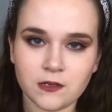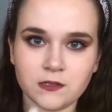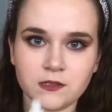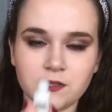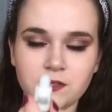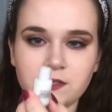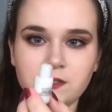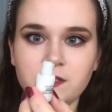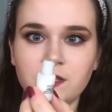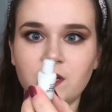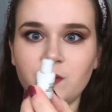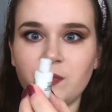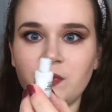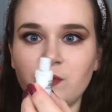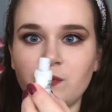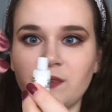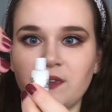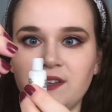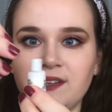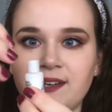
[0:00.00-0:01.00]
So this is going to be
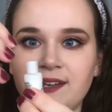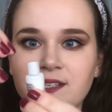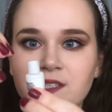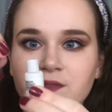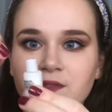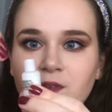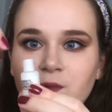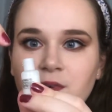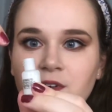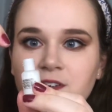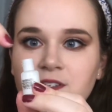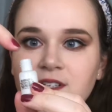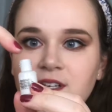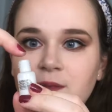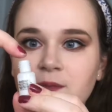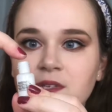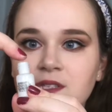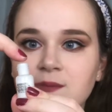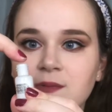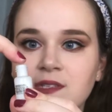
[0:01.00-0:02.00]
really nice for the winter time
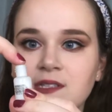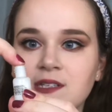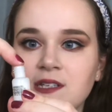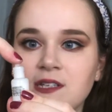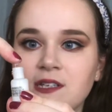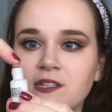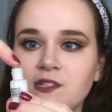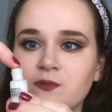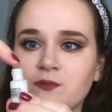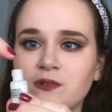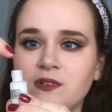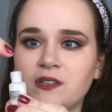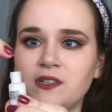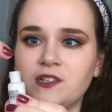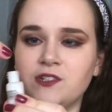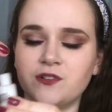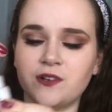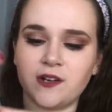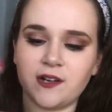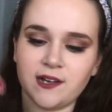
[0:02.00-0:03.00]
because my skin gets really
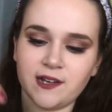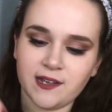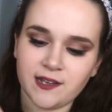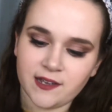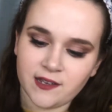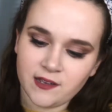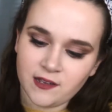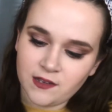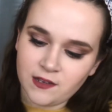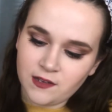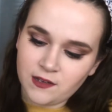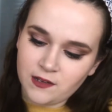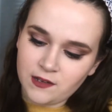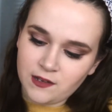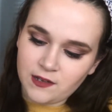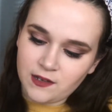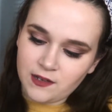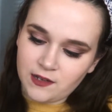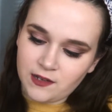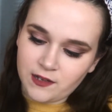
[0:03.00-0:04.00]
dry.
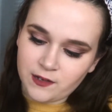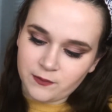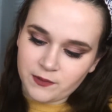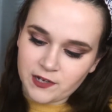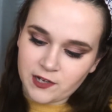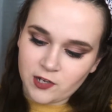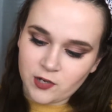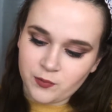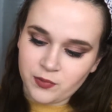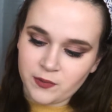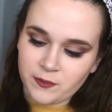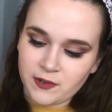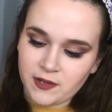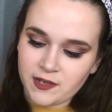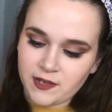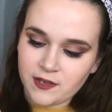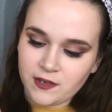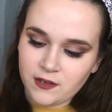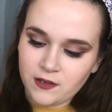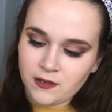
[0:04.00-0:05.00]
And when I go to put
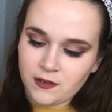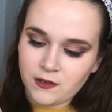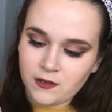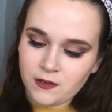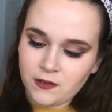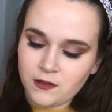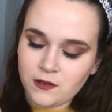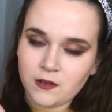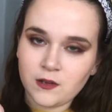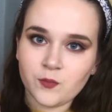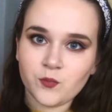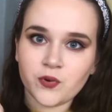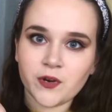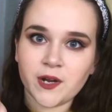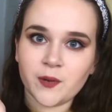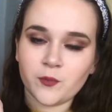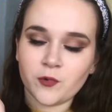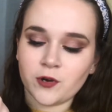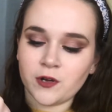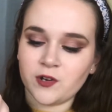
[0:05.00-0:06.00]
my
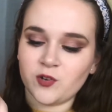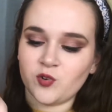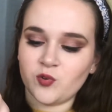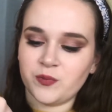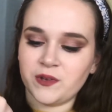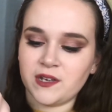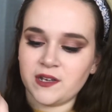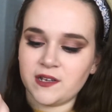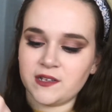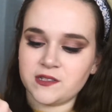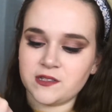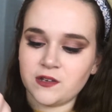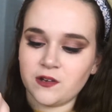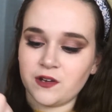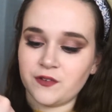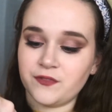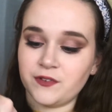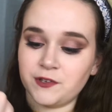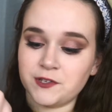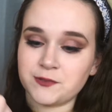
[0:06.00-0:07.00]
primer on, it'll be nice. Oh,
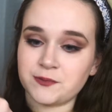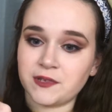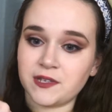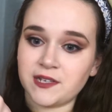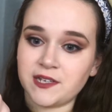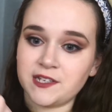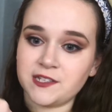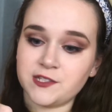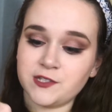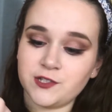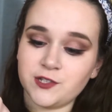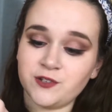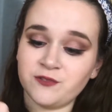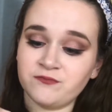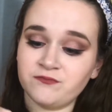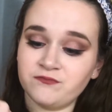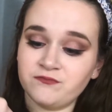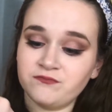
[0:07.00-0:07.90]
it feels really nice too.